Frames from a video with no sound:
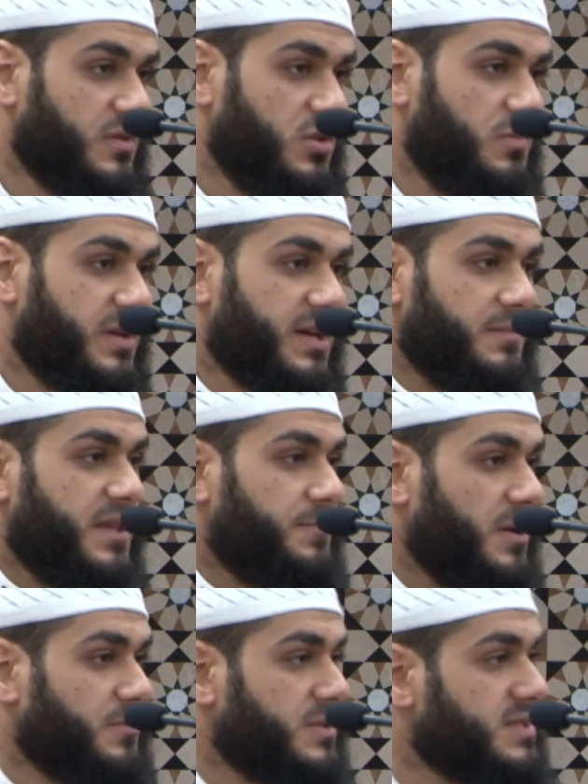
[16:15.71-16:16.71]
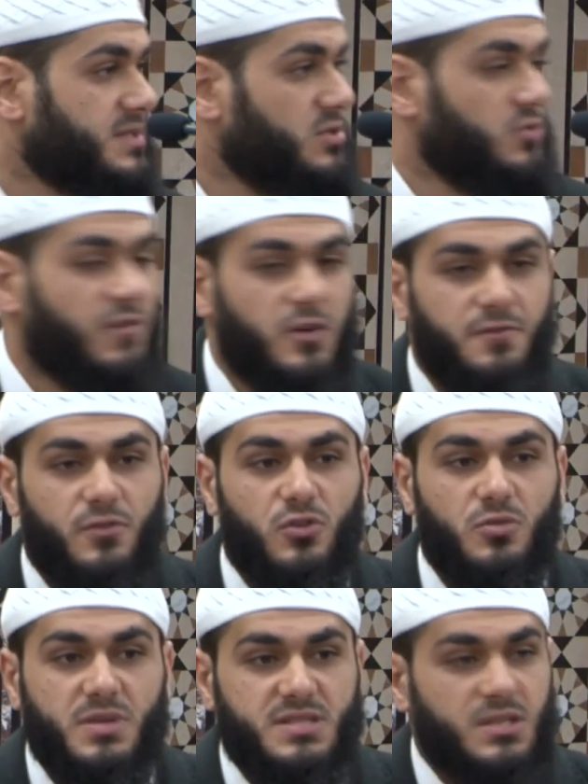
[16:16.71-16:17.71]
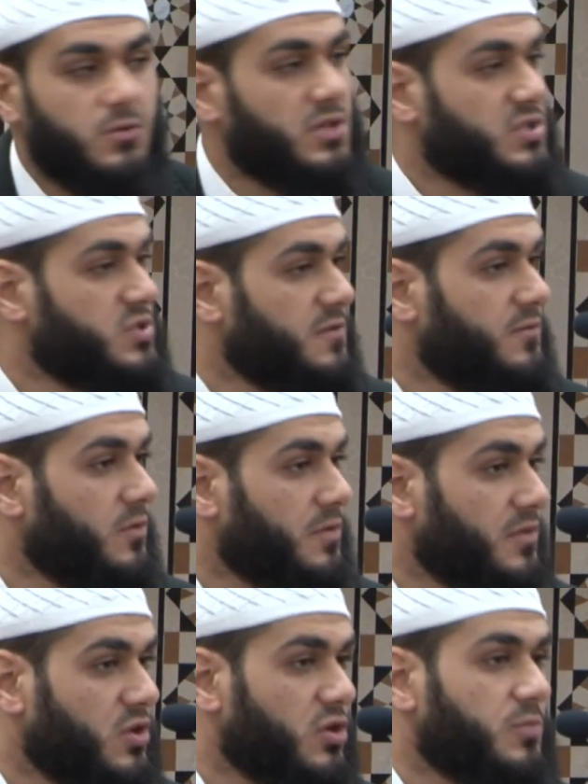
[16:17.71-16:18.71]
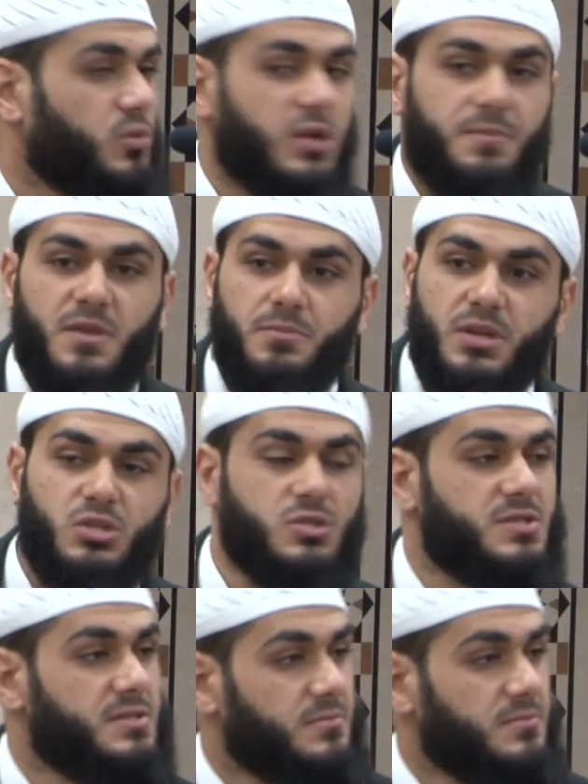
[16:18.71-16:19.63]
You become their puppets. You vote for them and so on and so forth. You've got to put up their pictures.